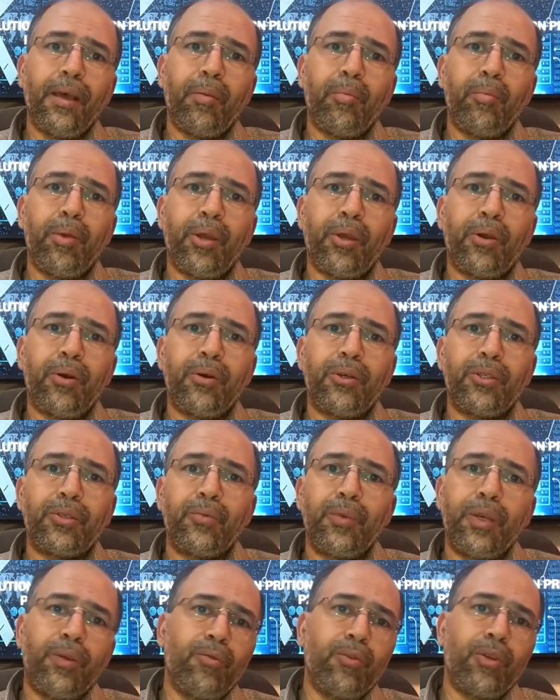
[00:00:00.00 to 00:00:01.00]
because
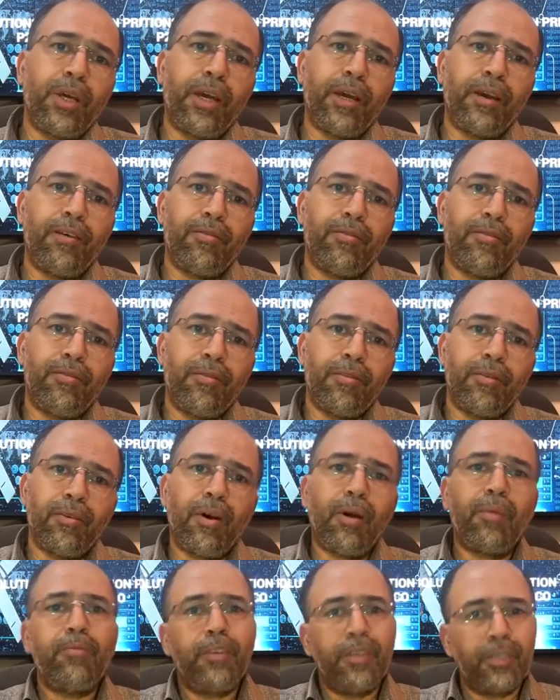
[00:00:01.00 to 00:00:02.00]
we would have
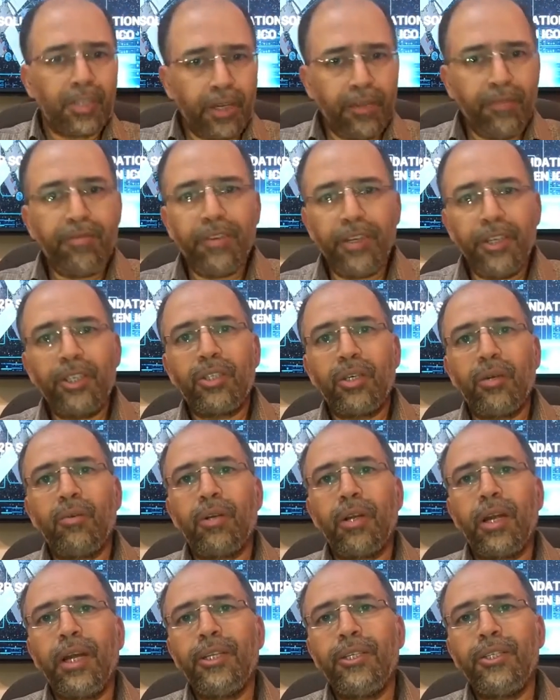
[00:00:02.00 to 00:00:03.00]
obviously finished
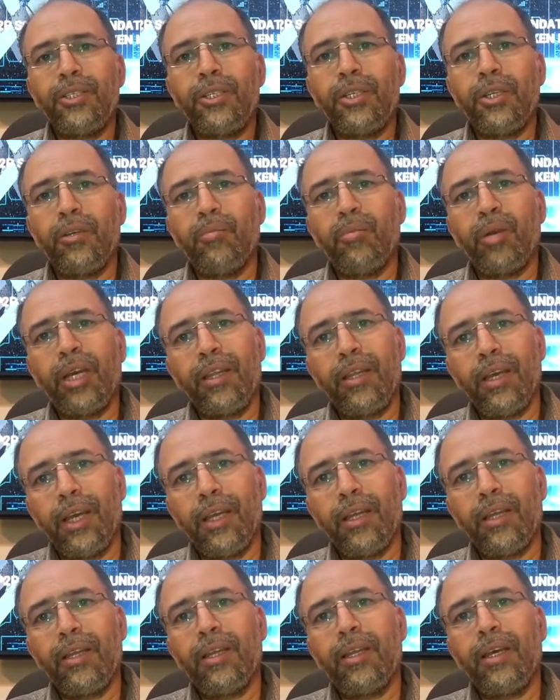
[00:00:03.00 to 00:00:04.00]
our ICO by
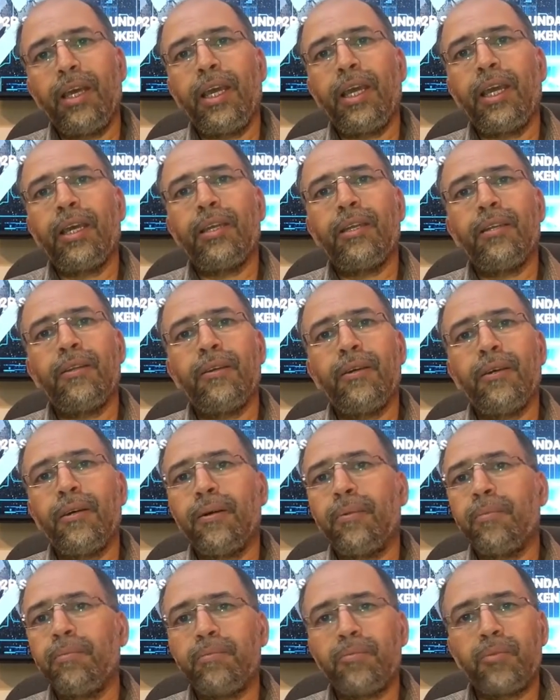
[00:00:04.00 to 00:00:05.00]
then, and
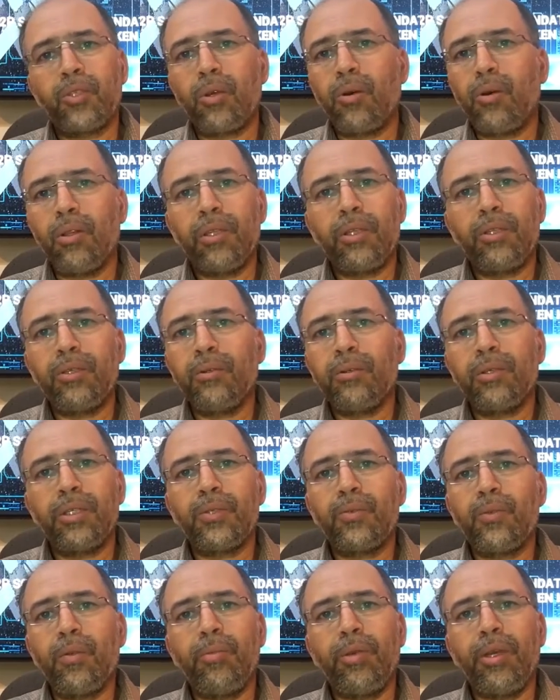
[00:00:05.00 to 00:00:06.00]
so all the
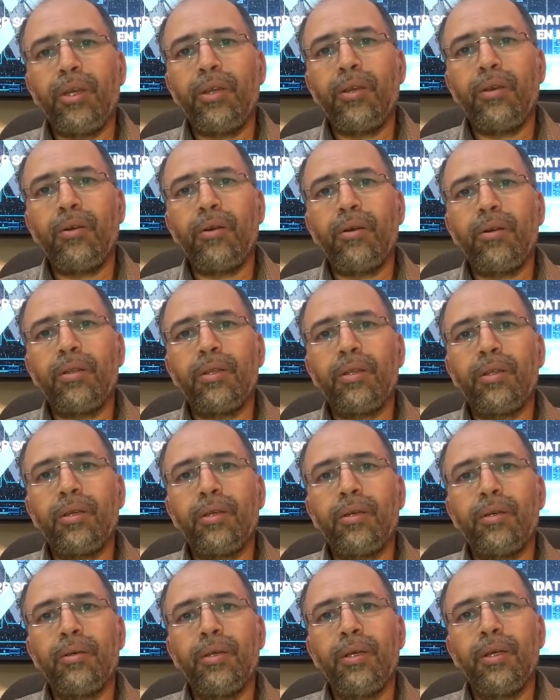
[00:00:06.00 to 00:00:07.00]
tokens will be on
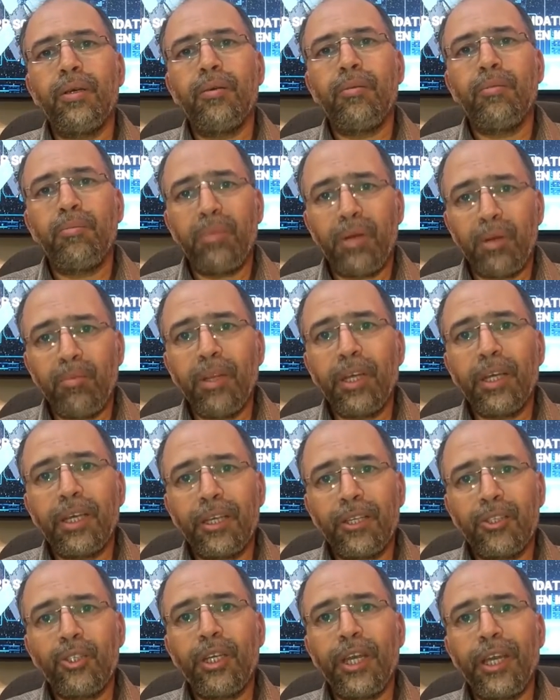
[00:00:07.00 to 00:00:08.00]
the public
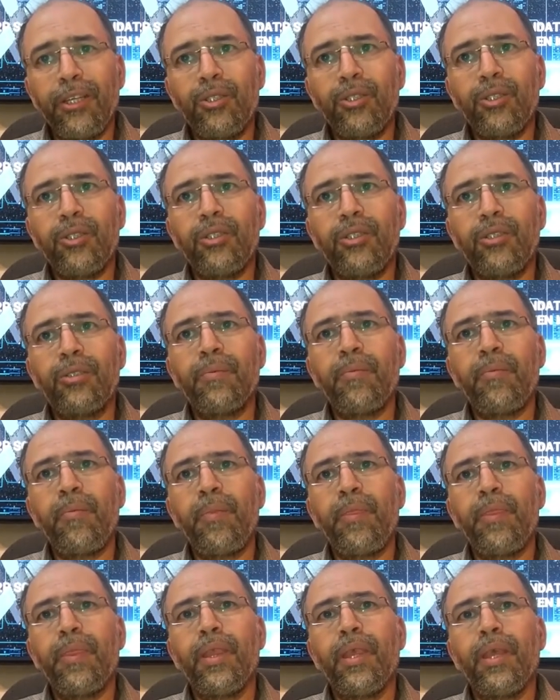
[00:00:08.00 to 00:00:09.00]
exchanges,
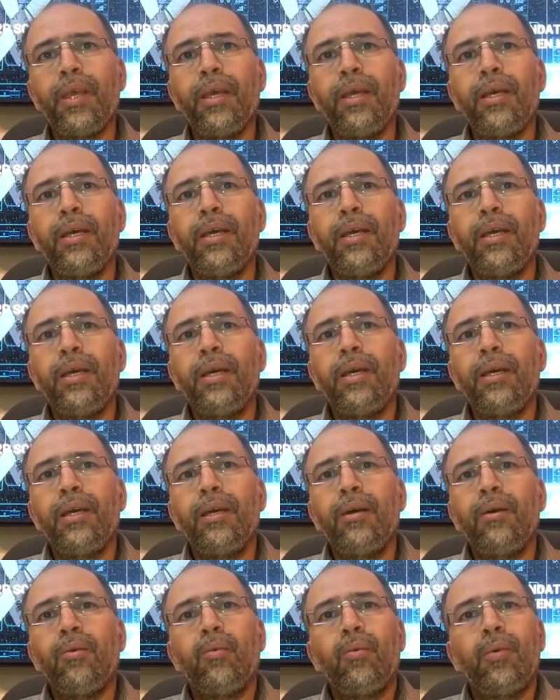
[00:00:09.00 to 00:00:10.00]

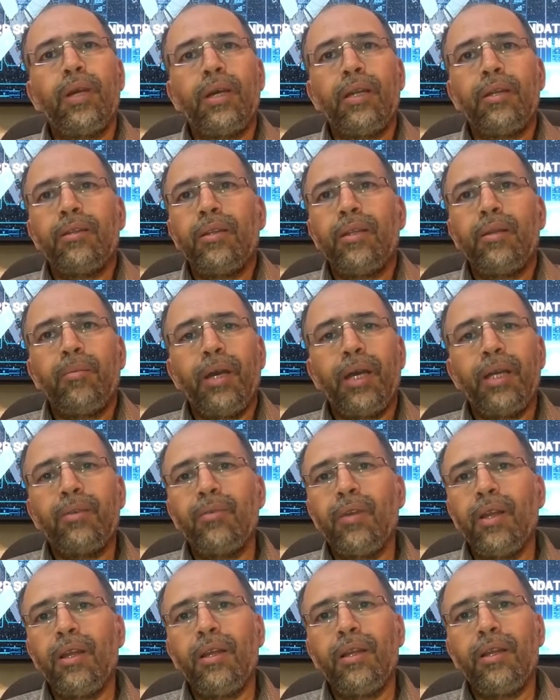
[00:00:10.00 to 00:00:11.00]
where the demand
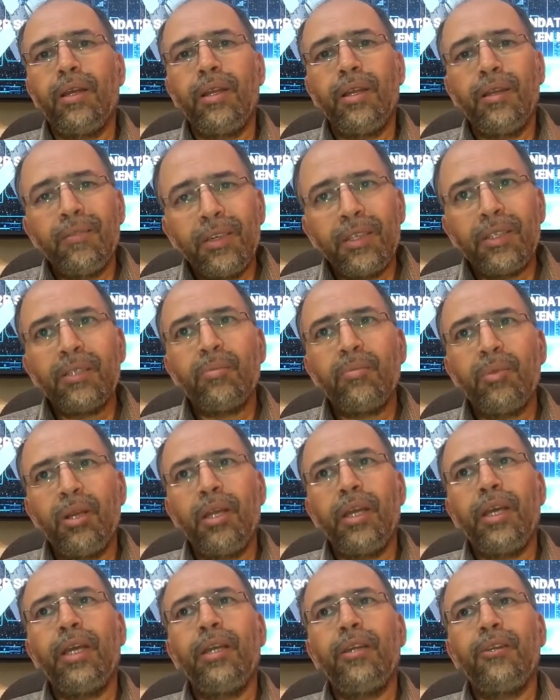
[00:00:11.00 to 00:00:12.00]
will
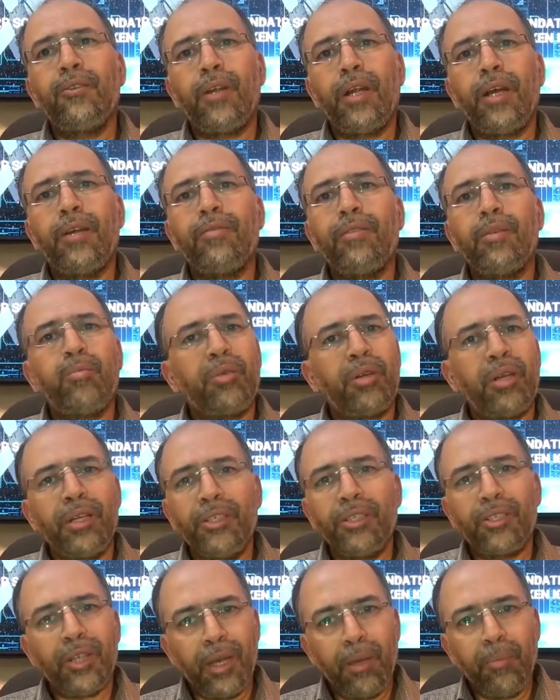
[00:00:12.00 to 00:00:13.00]
inevitably drive the
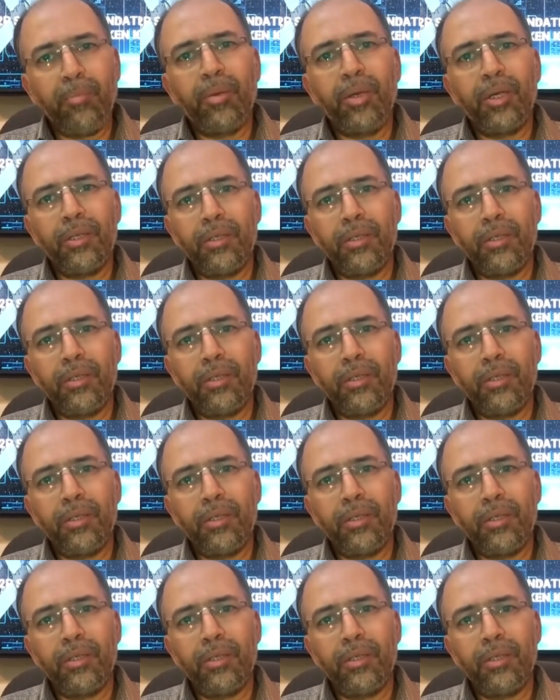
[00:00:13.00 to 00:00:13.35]
price up.